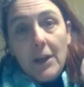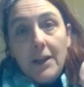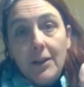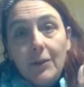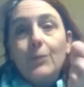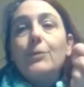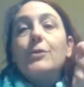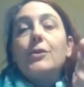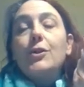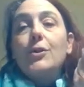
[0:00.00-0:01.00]
we can
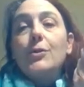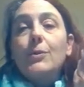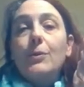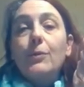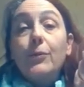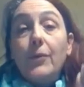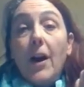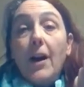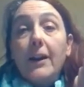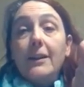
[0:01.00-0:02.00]
use to
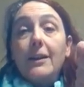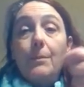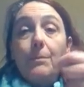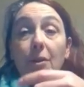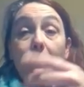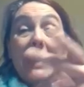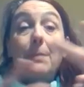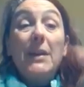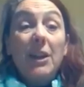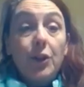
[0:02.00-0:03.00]
make a
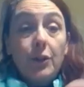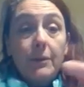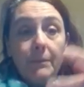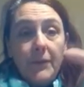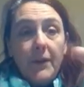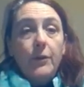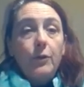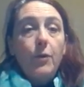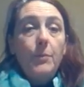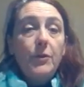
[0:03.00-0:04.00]
picture of the
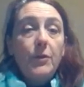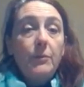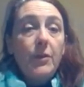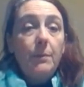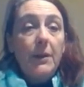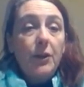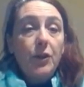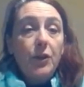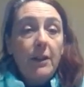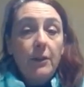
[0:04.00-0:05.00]
chromosomes, a
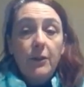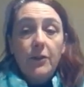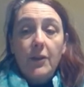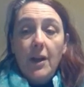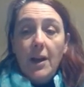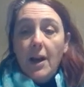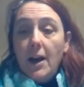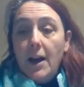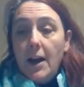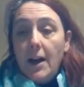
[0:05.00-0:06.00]
picture that looks
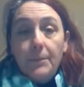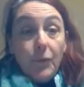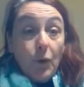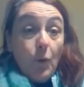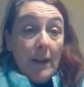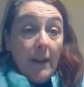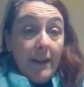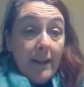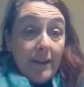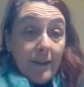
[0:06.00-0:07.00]
quite like
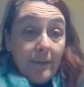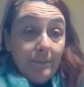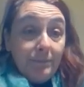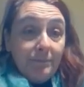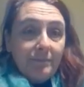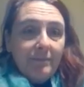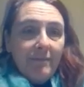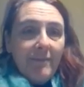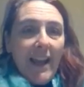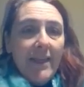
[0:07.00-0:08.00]
this.
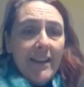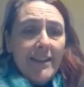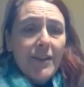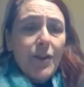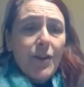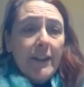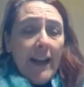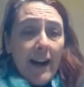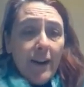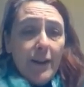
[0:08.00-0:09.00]
And this is called a
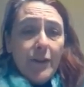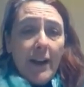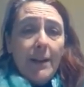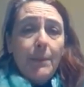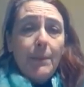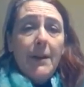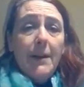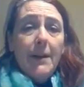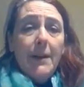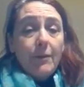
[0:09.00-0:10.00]
karyotype.
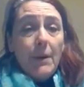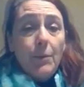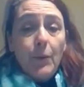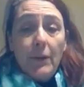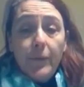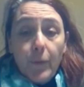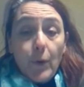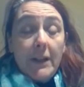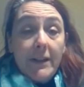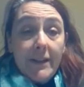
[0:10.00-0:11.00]
Now remember, we have
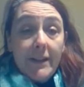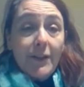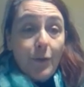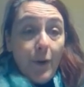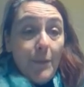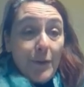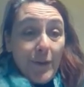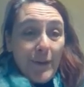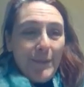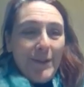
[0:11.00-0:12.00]
46
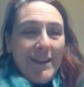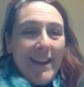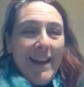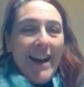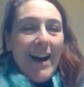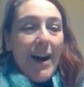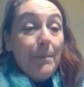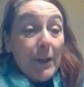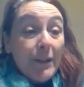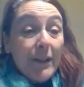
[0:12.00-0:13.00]
chromosomes,
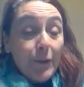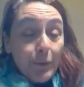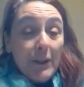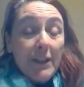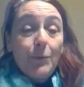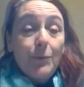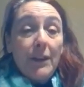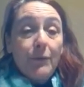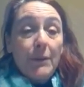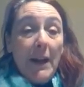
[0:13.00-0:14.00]
but there's really
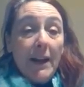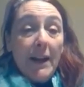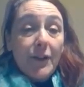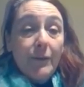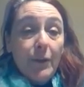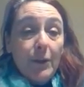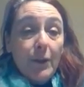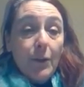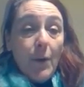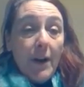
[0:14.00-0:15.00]
23 pairs. And if you
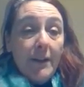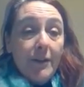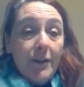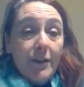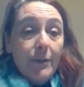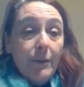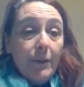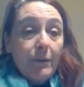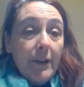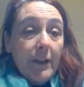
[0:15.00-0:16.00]
look, 1, 2,
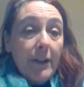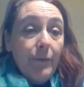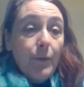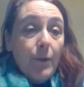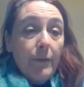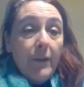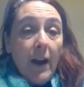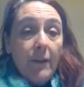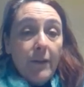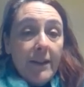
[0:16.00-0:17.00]
3, 4,
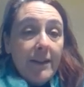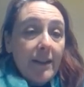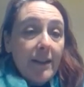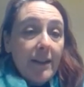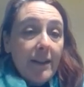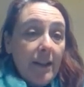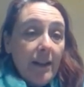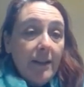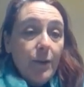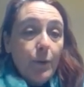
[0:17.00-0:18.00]
5, right, 6, 7, 8, 9,
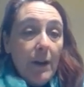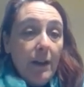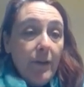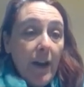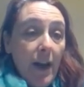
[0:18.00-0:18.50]
10, 12,